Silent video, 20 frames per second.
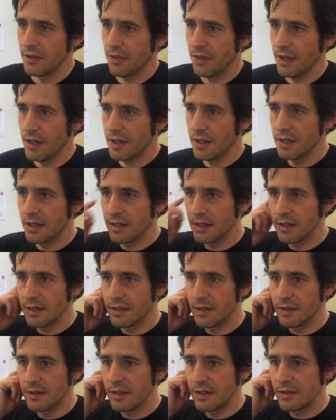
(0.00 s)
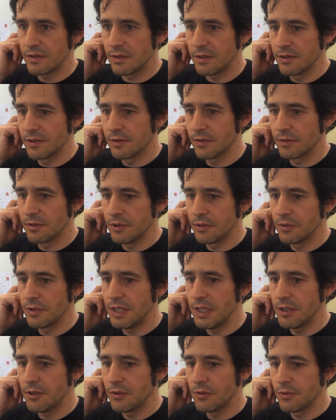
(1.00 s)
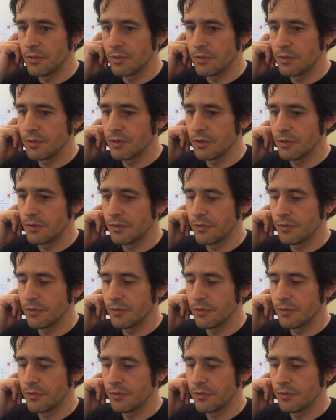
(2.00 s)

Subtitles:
think that's also unique to